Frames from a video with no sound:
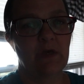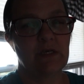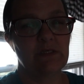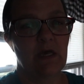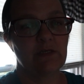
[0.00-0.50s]

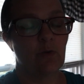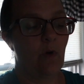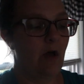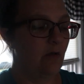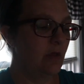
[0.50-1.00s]
mix as
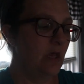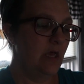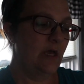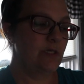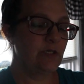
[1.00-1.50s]
well
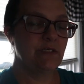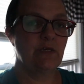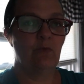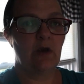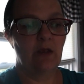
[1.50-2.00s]
and just
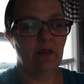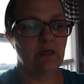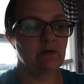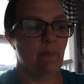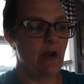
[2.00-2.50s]
see what I
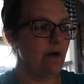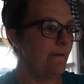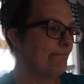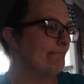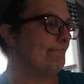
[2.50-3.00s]
liked better.